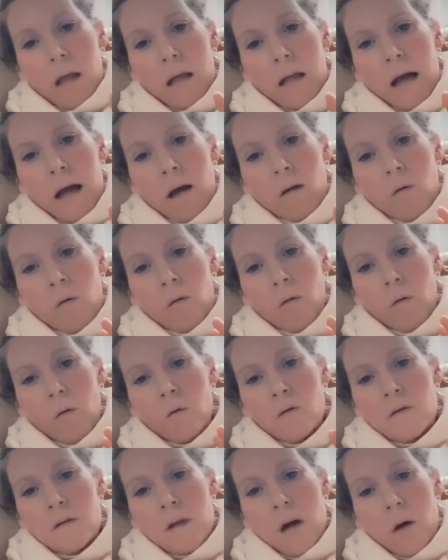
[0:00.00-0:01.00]
Now,
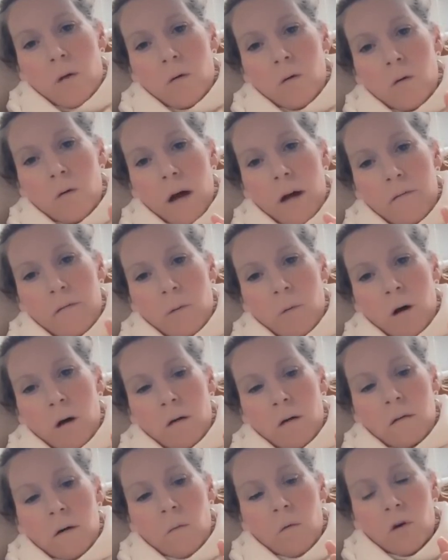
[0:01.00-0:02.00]
also,
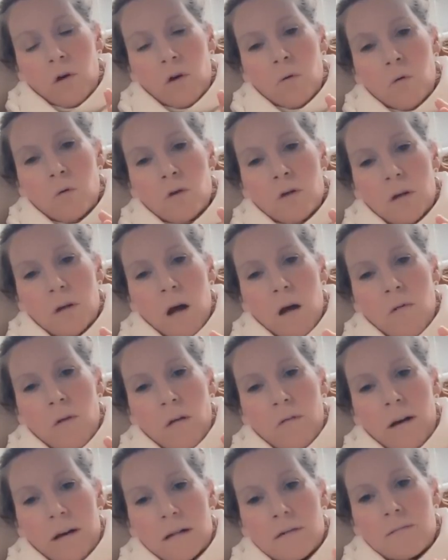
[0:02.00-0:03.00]
everyone, I want you all to know that
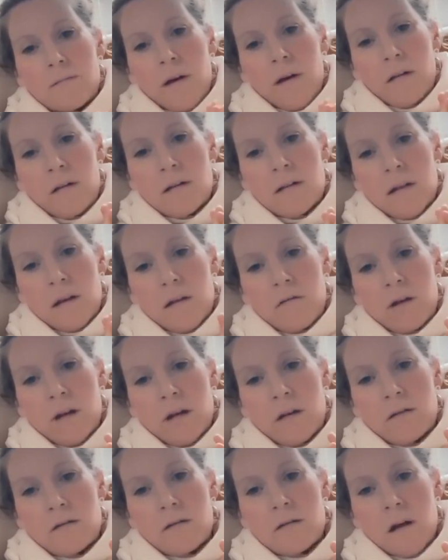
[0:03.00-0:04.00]
I've had some very
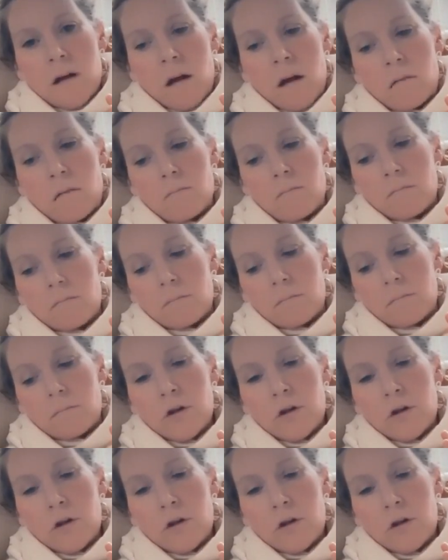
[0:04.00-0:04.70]
serious um,